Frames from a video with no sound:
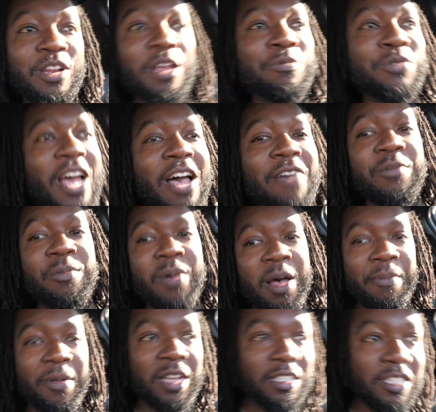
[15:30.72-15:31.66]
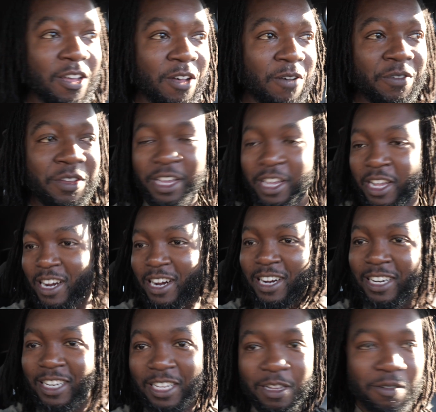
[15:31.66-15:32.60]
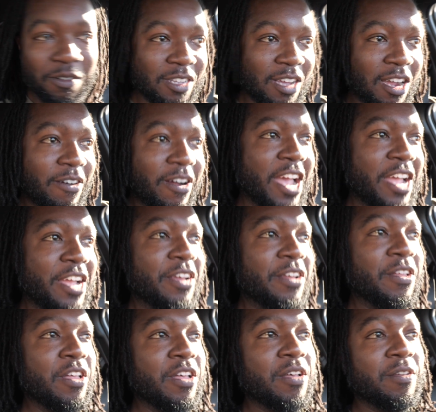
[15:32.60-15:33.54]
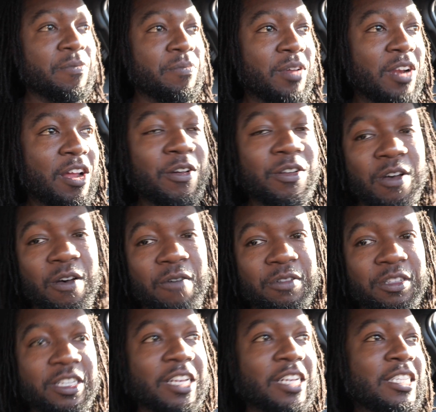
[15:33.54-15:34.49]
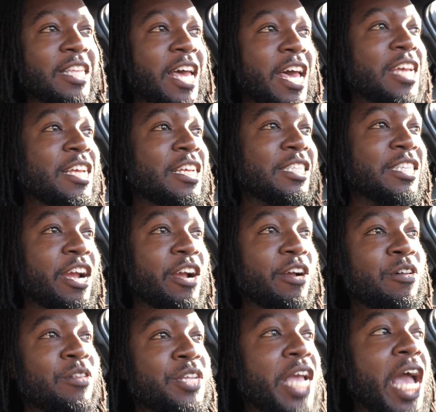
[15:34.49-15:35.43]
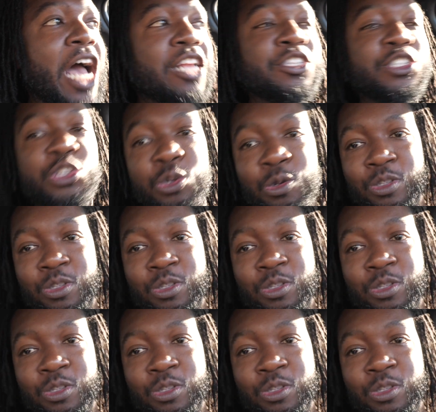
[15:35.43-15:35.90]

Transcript: I'm driving by myself. And here, it was all right. But I don't know if it's because that Integra only got 2